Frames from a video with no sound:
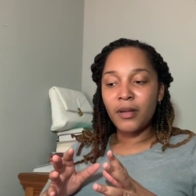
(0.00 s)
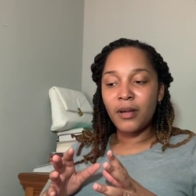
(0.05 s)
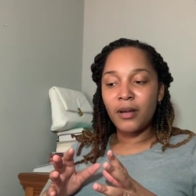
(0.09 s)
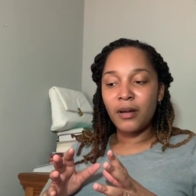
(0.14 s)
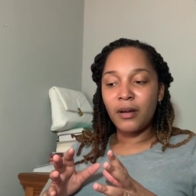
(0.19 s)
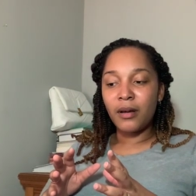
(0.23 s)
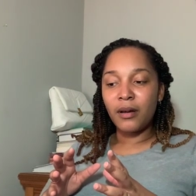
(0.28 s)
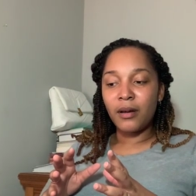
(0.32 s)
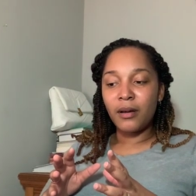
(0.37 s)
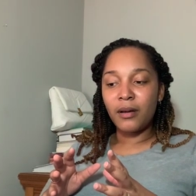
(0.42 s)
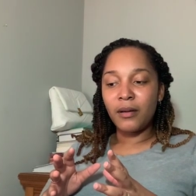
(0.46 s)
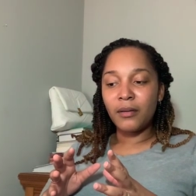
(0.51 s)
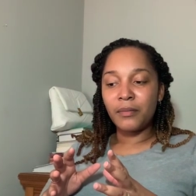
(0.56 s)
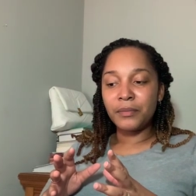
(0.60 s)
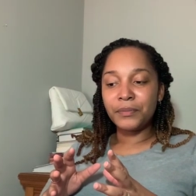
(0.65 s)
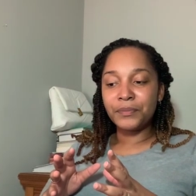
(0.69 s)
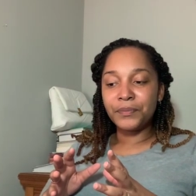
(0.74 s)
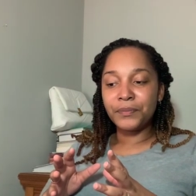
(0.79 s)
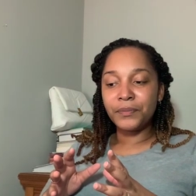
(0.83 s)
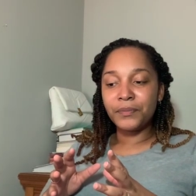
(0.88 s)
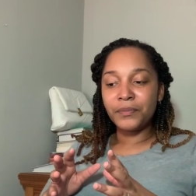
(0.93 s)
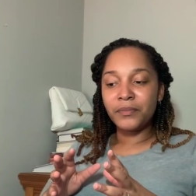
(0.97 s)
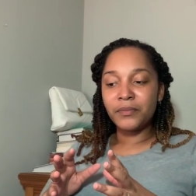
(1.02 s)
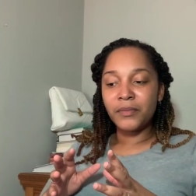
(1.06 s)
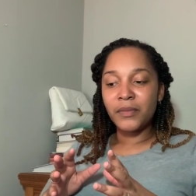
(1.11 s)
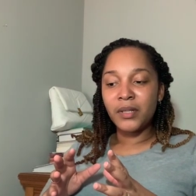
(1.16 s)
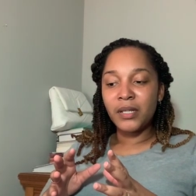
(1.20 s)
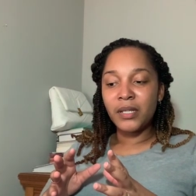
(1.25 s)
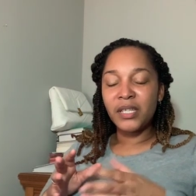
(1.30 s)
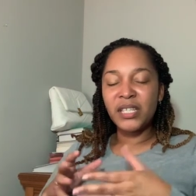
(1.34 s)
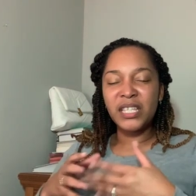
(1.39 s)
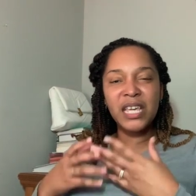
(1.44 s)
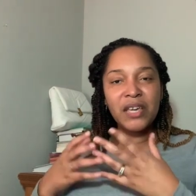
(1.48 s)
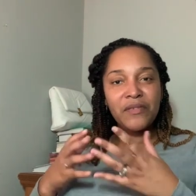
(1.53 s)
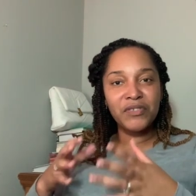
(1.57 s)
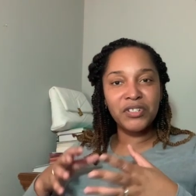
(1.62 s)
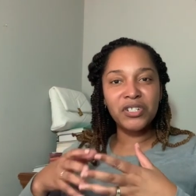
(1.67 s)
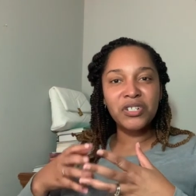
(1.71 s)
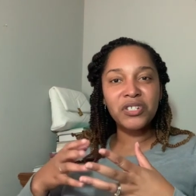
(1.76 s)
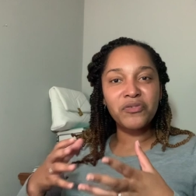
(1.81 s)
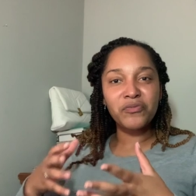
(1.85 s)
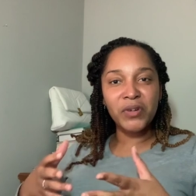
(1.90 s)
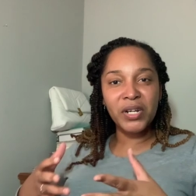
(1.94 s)
um, given
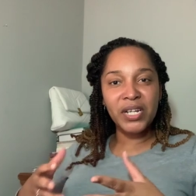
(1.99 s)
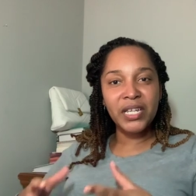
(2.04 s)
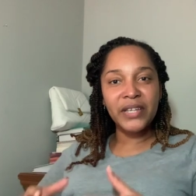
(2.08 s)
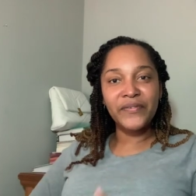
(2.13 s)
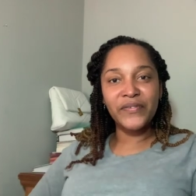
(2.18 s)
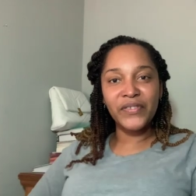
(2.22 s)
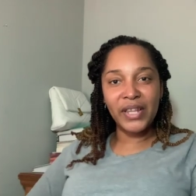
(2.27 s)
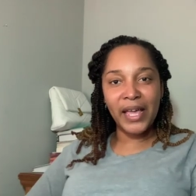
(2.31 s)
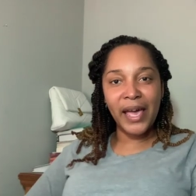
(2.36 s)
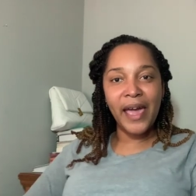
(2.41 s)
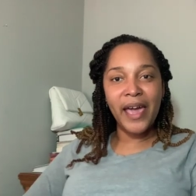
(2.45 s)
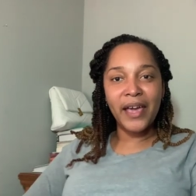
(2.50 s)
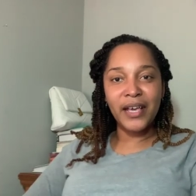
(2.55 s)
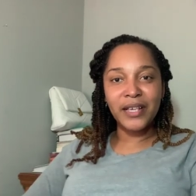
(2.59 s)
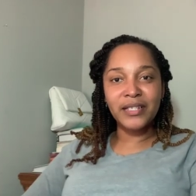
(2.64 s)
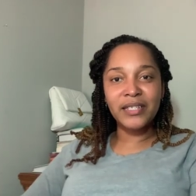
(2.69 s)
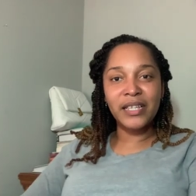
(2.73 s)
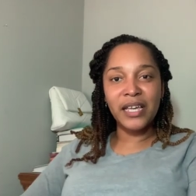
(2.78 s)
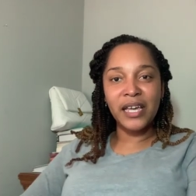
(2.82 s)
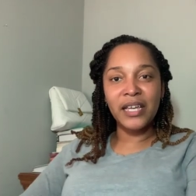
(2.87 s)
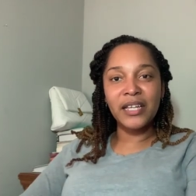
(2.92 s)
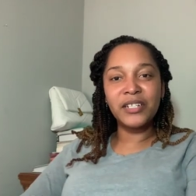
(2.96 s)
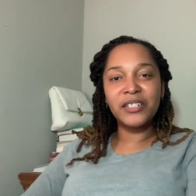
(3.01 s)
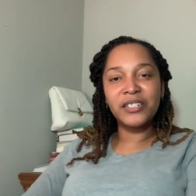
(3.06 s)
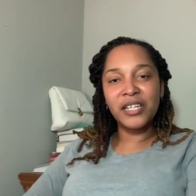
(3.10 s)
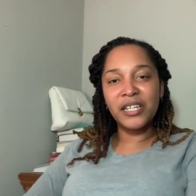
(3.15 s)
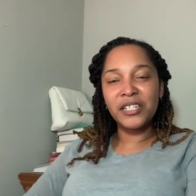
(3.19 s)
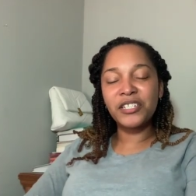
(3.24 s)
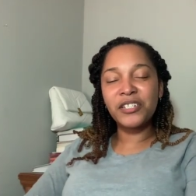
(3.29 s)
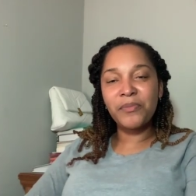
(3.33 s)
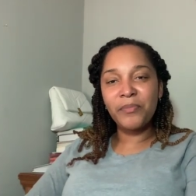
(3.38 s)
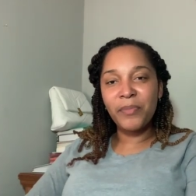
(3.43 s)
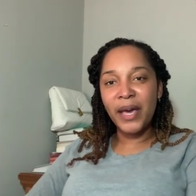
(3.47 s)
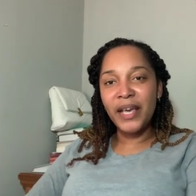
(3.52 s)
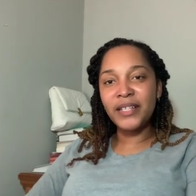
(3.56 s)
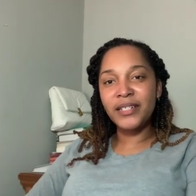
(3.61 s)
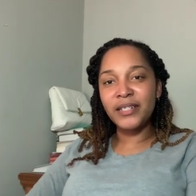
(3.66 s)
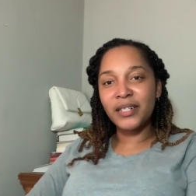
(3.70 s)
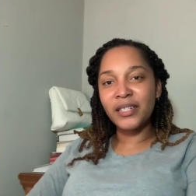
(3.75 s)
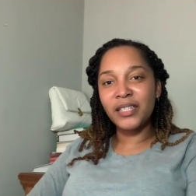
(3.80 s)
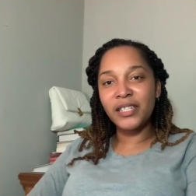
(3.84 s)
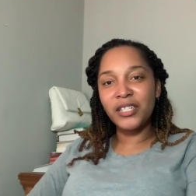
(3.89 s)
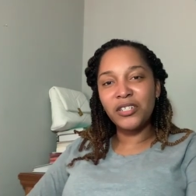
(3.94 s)
just red flags that, that she
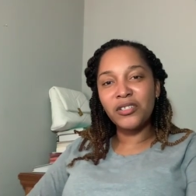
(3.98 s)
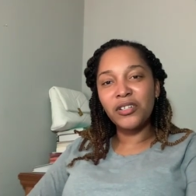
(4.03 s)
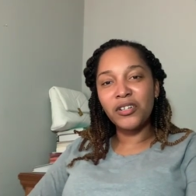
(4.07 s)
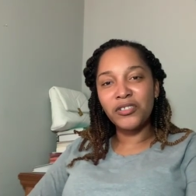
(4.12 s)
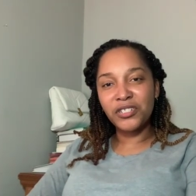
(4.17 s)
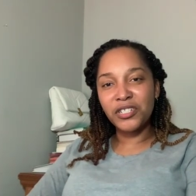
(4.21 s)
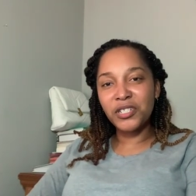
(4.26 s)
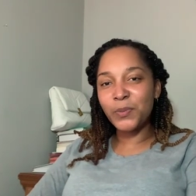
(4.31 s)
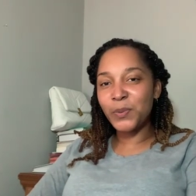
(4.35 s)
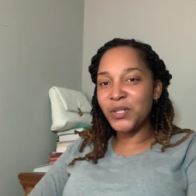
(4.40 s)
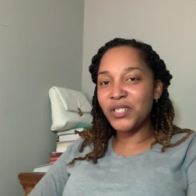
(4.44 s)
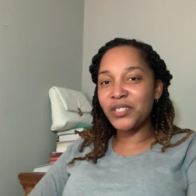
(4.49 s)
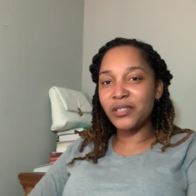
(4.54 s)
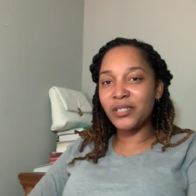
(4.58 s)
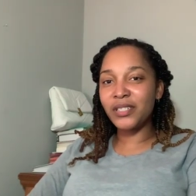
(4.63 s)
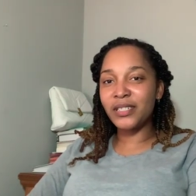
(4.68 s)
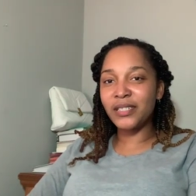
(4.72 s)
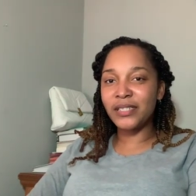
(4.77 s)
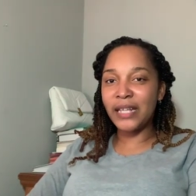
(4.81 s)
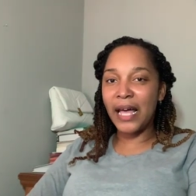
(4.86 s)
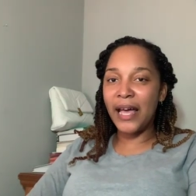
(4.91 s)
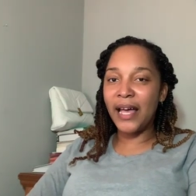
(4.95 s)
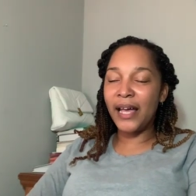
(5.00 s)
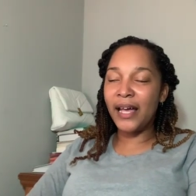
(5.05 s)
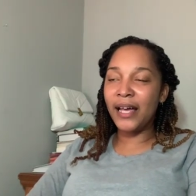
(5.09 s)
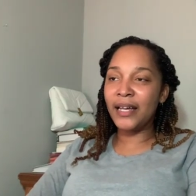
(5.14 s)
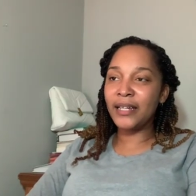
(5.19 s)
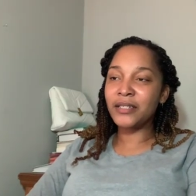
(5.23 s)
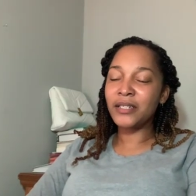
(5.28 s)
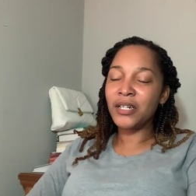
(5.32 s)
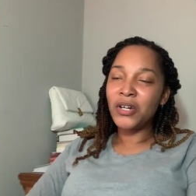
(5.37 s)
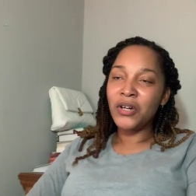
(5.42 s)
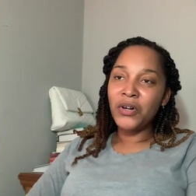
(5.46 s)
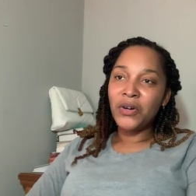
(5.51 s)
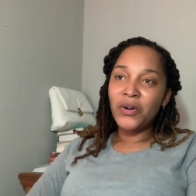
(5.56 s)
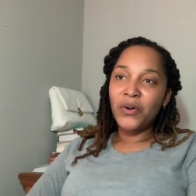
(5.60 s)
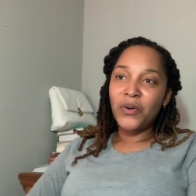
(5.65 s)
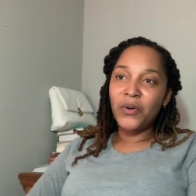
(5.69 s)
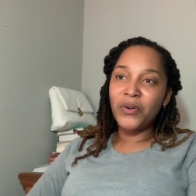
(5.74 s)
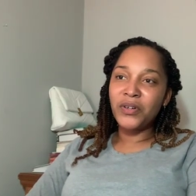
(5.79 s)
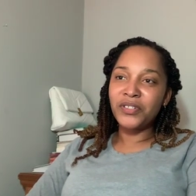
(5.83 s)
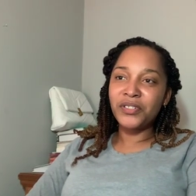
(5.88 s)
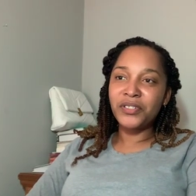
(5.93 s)
basically, you know, just pushed to the side
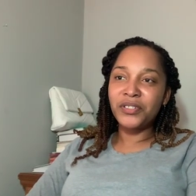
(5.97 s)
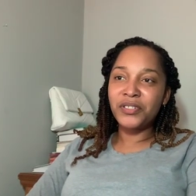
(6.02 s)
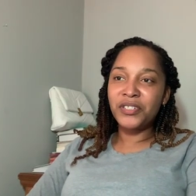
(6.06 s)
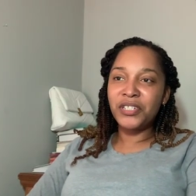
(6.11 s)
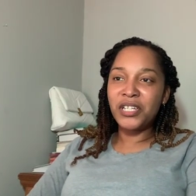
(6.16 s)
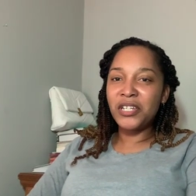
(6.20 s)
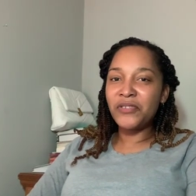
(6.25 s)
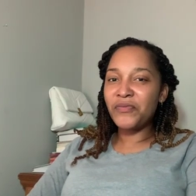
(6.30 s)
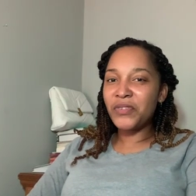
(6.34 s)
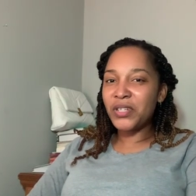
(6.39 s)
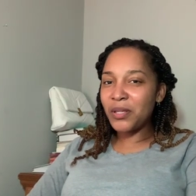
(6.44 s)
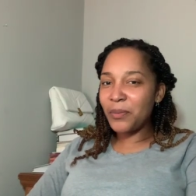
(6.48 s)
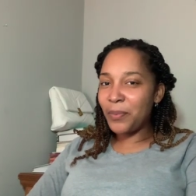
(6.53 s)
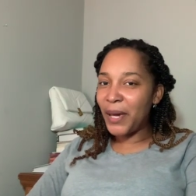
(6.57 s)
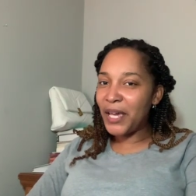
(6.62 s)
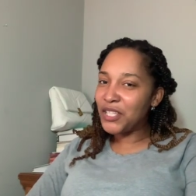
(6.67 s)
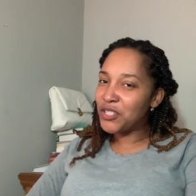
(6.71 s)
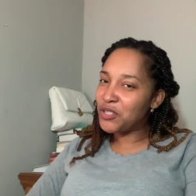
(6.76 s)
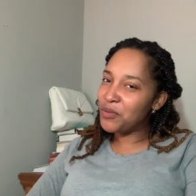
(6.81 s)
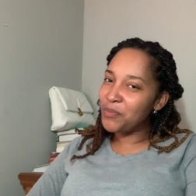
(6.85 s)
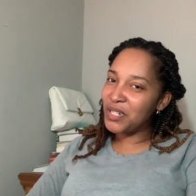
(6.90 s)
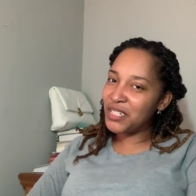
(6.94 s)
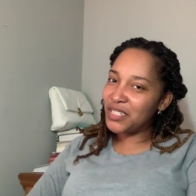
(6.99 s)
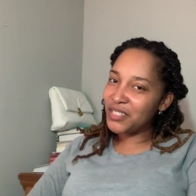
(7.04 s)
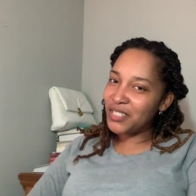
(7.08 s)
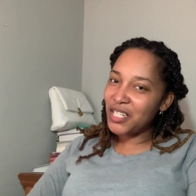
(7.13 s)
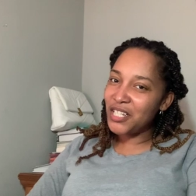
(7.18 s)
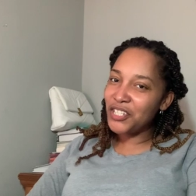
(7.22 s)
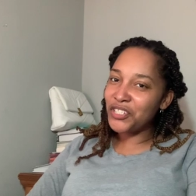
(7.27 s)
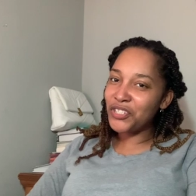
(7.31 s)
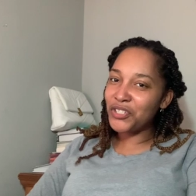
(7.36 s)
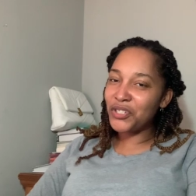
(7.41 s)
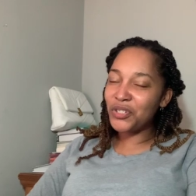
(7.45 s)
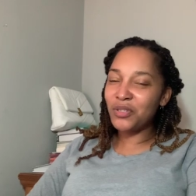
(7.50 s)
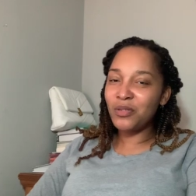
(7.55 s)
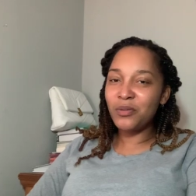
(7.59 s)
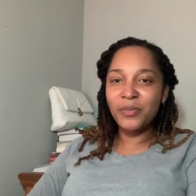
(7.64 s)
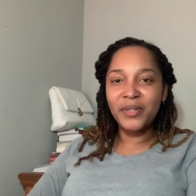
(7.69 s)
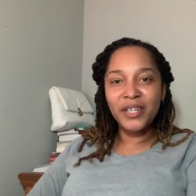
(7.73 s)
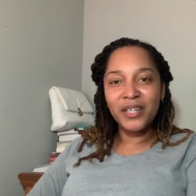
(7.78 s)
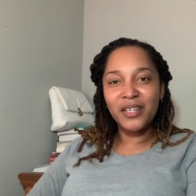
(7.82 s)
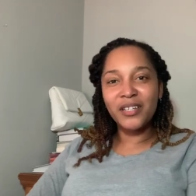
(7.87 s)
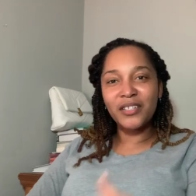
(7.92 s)
or didn't really pay too much attention to
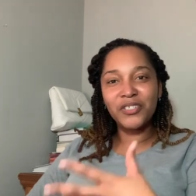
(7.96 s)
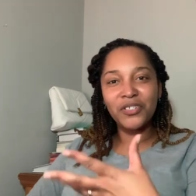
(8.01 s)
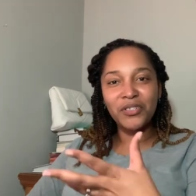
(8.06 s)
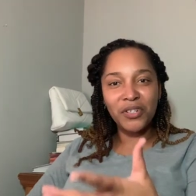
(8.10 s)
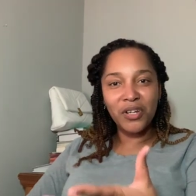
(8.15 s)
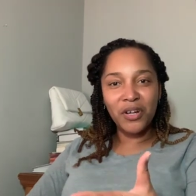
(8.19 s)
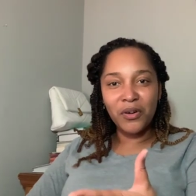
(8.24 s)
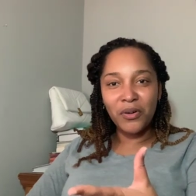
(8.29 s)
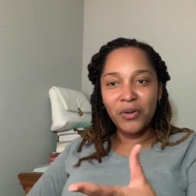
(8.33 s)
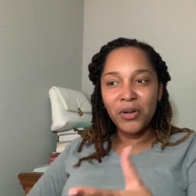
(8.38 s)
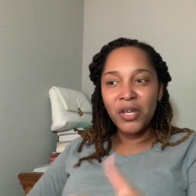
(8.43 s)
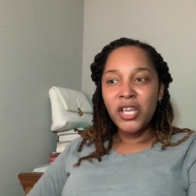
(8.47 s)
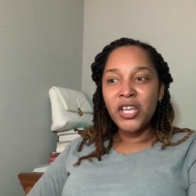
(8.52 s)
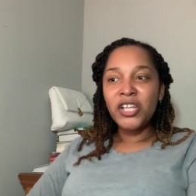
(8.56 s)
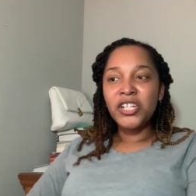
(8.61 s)
because, you know,